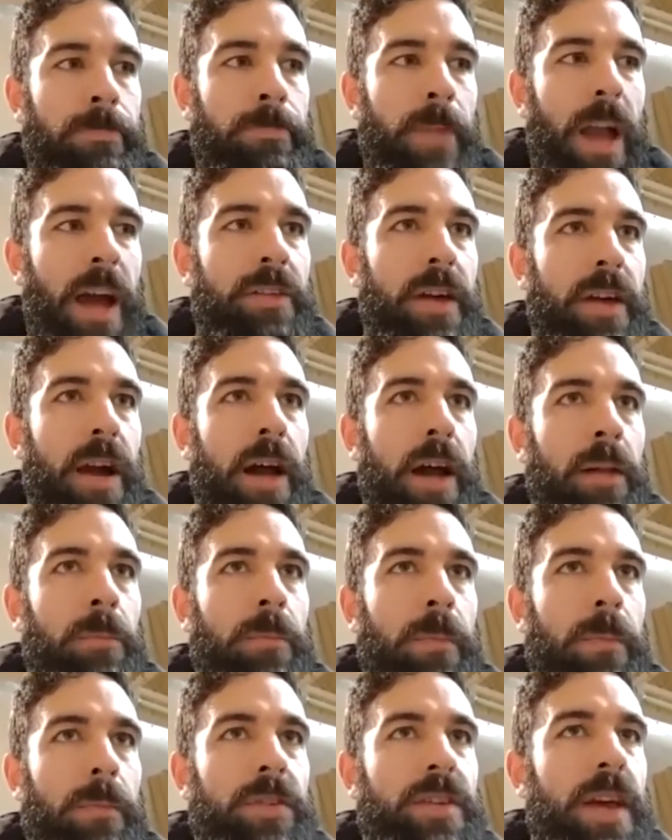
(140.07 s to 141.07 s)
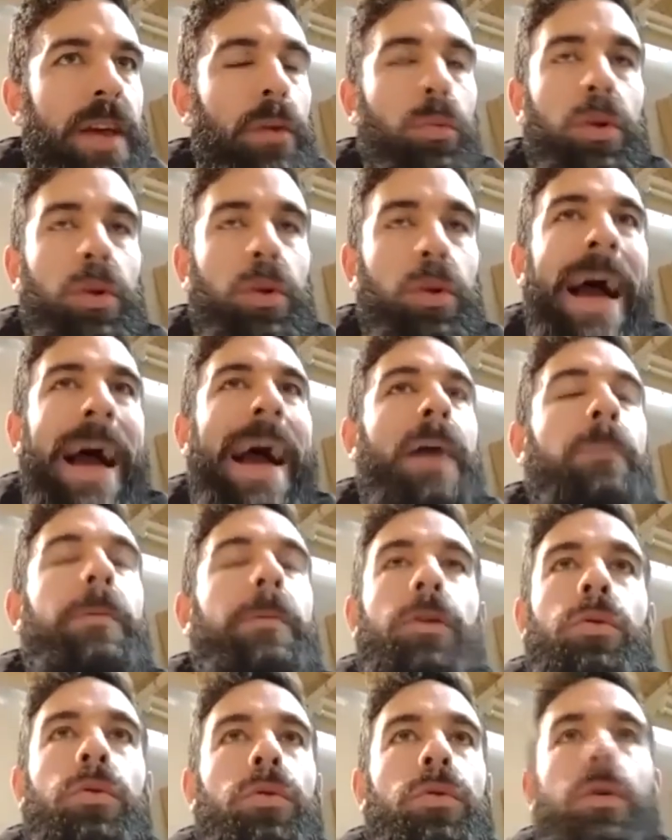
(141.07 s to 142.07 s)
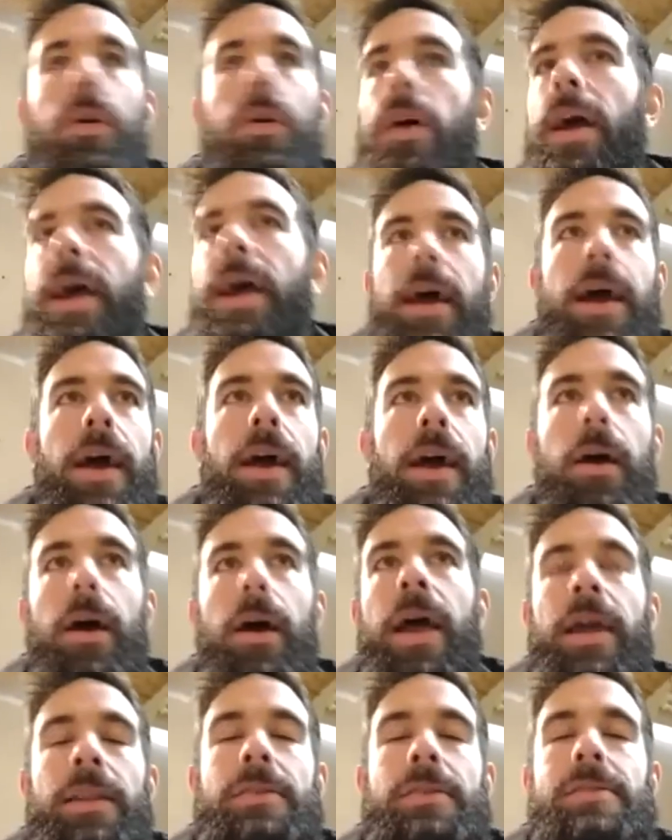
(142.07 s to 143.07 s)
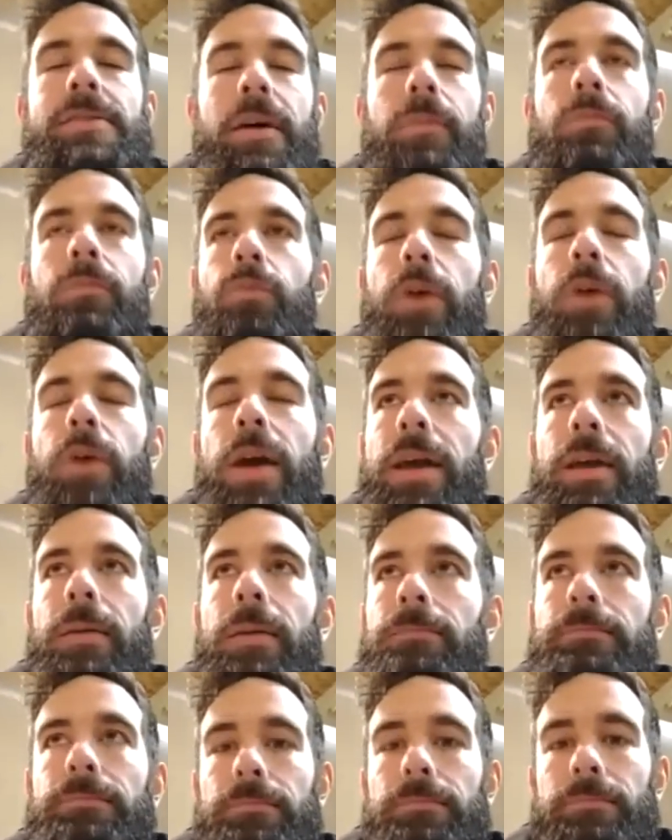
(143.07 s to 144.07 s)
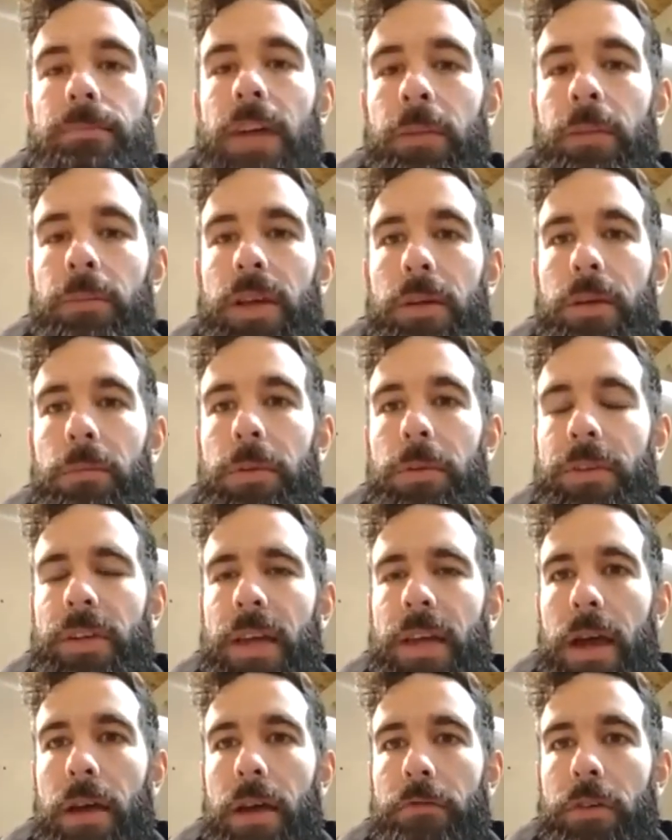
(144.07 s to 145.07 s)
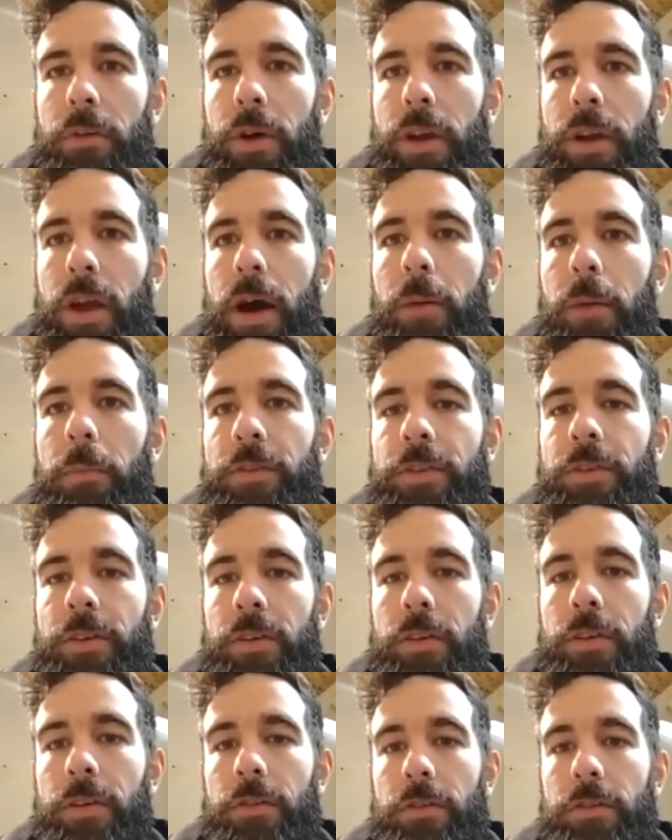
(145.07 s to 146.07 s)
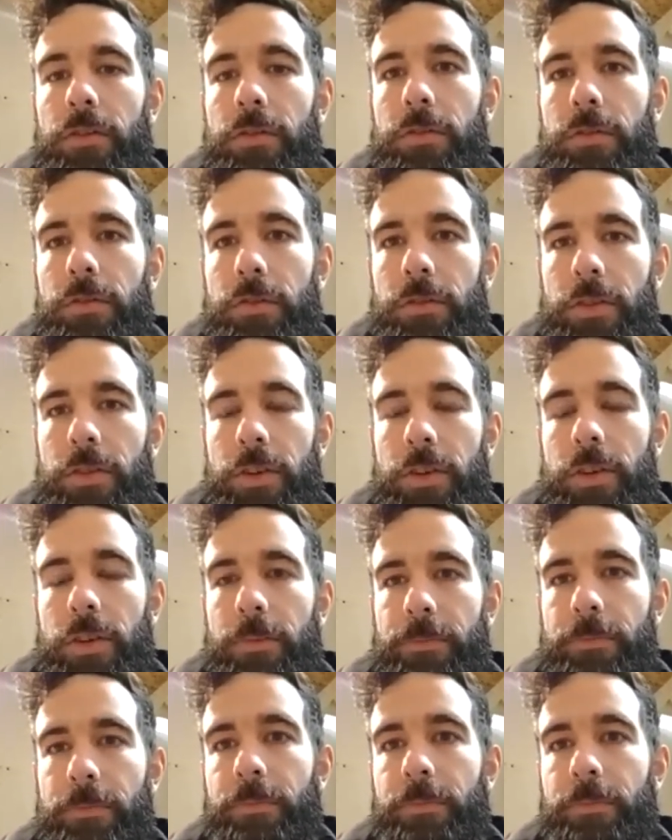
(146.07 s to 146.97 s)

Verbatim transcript: and I'll it will happen in some way. I'll be able to get everyone up to to